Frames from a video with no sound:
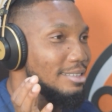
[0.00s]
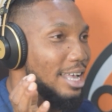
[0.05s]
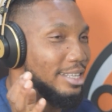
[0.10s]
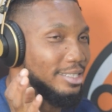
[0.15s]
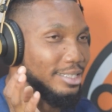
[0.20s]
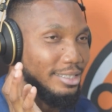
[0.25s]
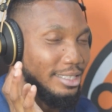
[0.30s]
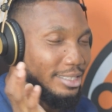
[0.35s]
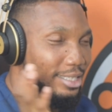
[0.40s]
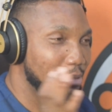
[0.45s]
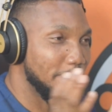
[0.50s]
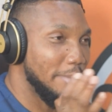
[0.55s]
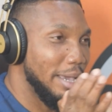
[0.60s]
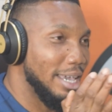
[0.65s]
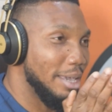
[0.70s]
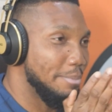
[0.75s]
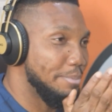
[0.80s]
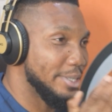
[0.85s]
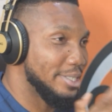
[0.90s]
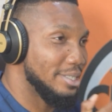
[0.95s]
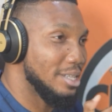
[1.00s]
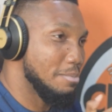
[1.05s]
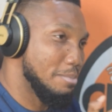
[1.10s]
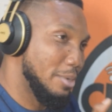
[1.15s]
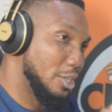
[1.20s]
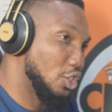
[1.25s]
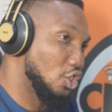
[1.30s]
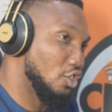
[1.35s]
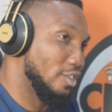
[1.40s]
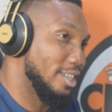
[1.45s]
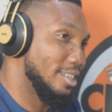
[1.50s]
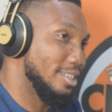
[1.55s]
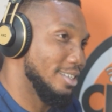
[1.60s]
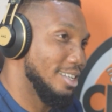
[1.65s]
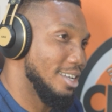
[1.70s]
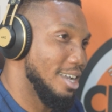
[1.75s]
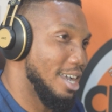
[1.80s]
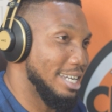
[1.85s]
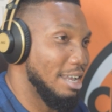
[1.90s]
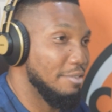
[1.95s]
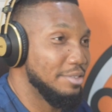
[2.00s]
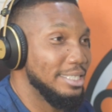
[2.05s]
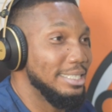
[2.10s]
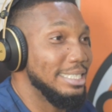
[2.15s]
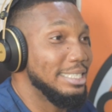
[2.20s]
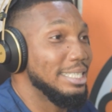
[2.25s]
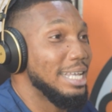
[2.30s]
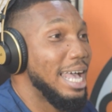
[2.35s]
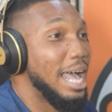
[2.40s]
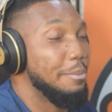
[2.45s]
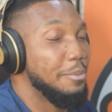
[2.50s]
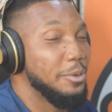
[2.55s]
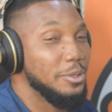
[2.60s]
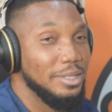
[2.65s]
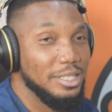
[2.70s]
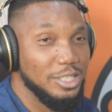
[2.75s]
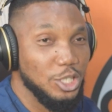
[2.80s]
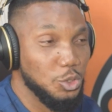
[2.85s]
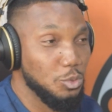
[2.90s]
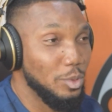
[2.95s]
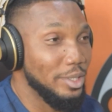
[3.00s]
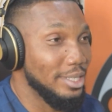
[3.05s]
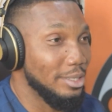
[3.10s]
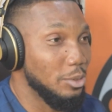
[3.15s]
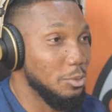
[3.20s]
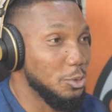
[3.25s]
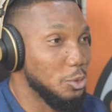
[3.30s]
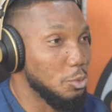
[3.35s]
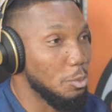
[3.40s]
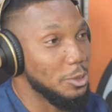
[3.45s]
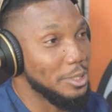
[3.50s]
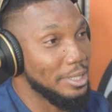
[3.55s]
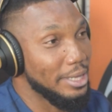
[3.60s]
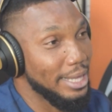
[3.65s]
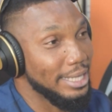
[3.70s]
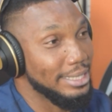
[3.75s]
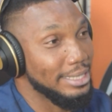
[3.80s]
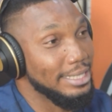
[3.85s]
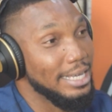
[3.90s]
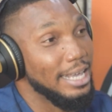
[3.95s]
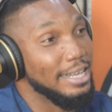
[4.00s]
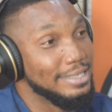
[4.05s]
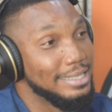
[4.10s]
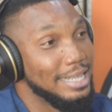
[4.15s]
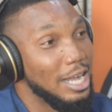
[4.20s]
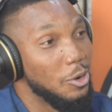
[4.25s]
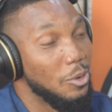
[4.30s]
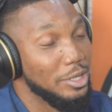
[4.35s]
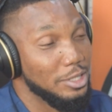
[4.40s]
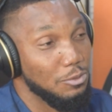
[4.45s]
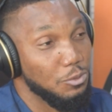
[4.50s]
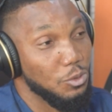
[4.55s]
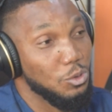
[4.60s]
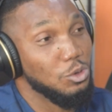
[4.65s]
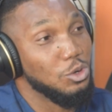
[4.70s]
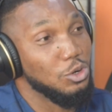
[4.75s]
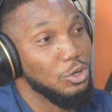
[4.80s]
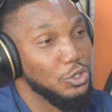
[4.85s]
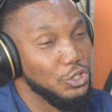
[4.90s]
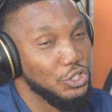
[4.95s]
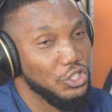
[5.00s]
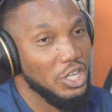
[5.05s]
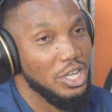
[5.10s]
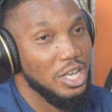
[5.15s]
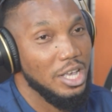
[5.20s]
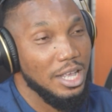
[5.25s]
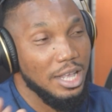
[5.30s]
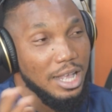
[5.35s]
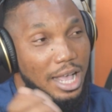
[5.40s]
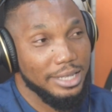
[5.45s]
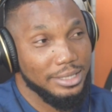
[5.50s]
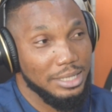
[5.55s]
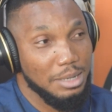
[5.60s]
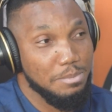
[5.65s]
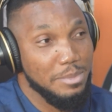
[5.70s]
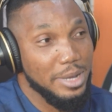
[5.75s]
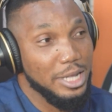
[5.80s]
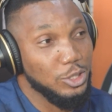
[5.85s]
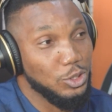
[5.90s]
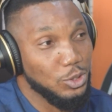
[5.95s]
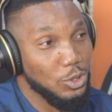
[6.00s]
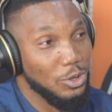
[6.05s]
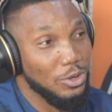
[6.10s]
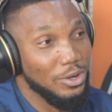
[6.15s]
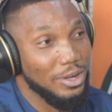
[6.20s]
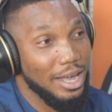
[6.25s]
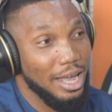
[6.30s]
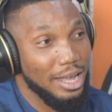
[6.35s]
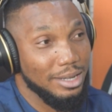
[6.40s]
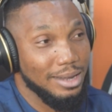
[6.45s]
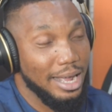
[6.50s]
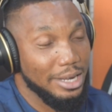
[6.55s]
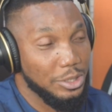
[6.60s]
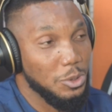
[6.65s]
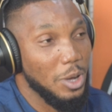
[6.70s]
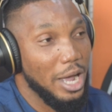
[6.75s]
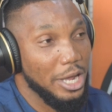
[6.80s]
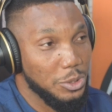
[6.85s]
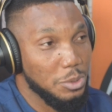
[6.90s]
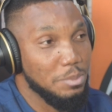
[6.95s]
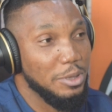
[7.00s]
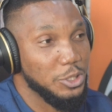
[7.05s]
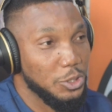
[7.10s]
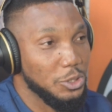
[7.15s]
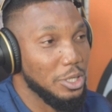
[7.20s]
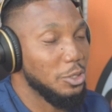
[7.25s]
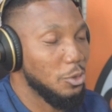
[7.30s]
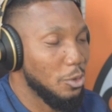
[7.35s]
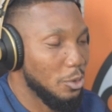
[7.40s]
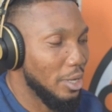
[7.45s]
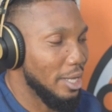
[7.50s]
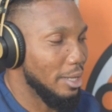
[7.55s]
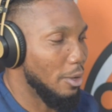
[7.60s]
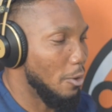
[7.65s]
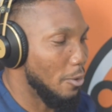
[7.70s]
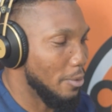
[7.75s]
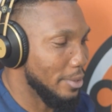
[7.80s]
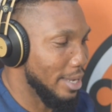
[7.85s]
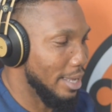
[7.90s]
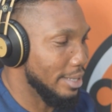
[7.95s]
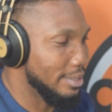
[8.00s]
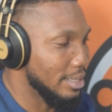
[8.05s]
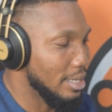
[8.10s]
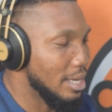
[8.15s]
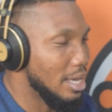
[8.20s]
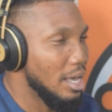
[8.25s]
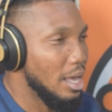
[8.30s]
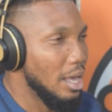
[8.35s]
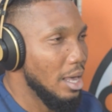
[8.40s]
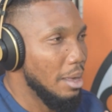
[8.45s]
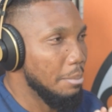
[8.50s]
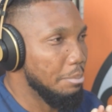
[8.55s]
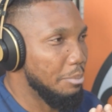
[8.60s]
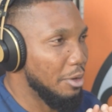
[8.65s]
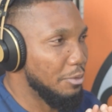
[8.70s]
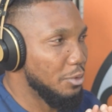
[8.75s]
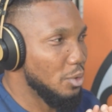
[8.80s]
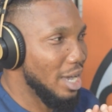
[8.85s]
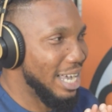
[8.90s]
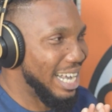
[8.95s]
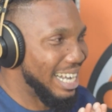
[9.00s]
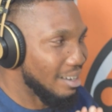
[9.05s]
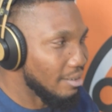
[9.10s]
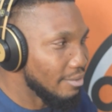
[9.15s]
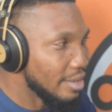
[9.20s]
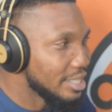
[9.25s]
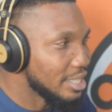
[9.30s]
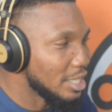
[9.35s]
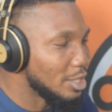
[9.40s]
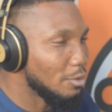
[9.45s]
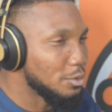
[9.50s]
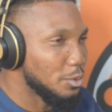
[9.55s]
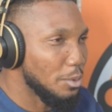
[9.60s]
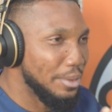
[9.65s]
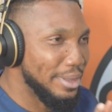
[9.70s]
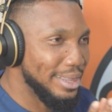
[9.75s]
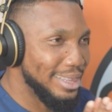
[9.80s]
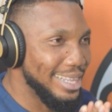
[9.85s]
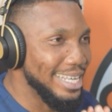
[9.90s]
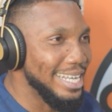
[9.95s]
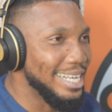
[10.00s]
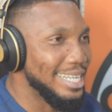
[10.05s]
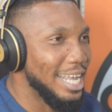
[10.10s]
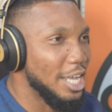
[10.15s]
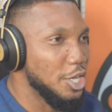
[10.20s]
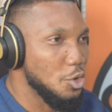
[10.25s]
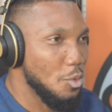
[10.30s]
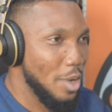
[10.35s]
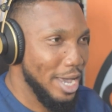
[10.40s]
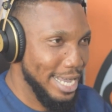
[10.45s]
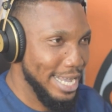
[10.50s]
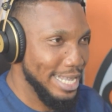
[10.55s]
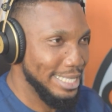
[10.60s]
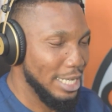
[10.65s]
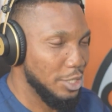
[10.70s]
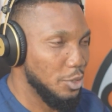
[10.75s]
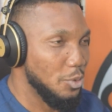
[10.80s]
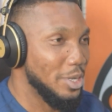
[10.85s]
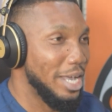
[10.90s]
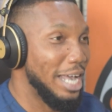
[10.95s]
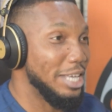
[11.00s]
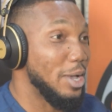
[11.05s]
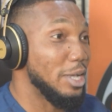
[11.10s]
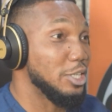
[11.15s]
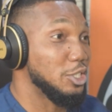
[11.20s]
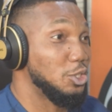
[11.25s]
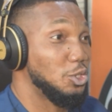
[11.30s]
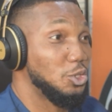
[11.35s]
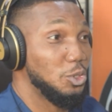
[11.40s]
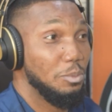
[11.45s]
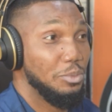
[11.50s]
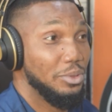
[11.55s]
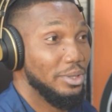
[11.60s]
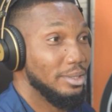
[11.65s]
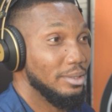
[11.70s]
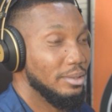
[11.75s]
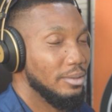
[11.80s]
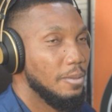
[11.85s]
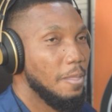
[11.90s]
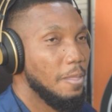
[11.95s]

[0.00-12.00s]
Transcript: I think this is my personal mantra, and I've seen it happen. This is almost 30 years now as a vocal coach, as a mentor, and I do mentor and all that. But if you are crazy enough to think that you are it and you are something,